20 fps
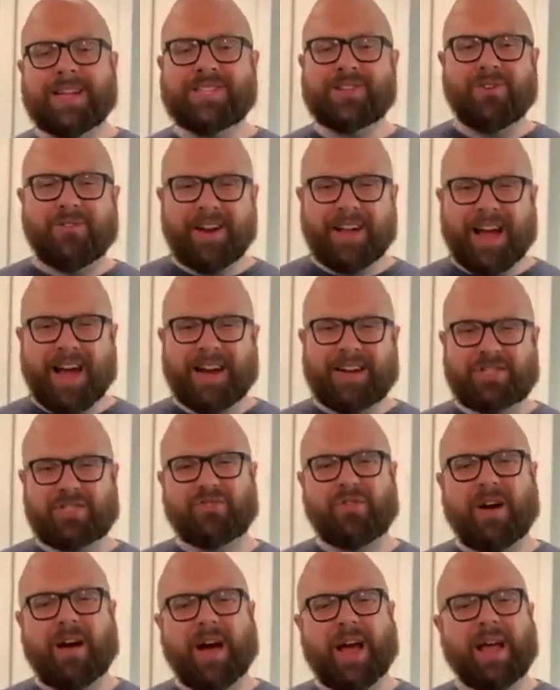it's already kind of
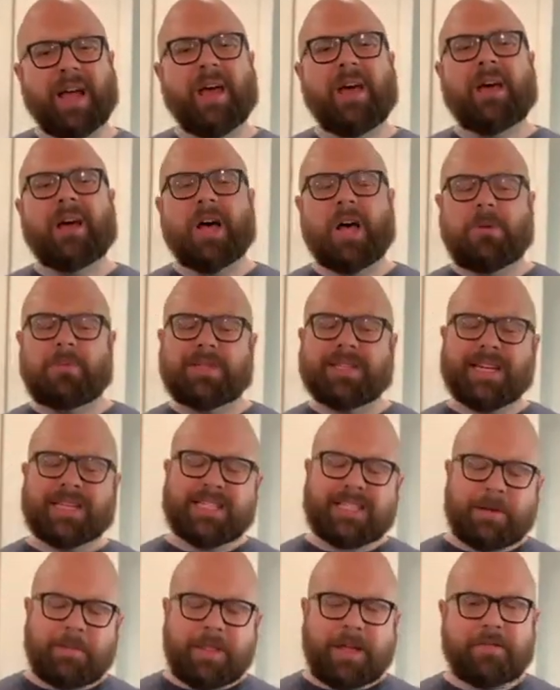dry. It's got
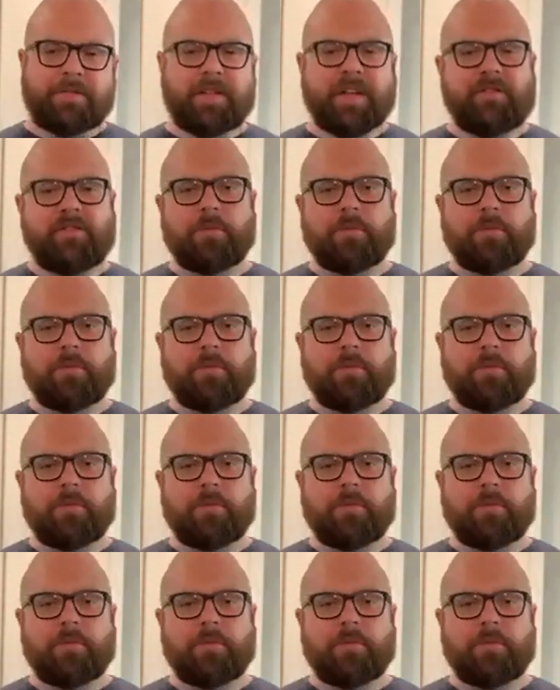some of that flavor,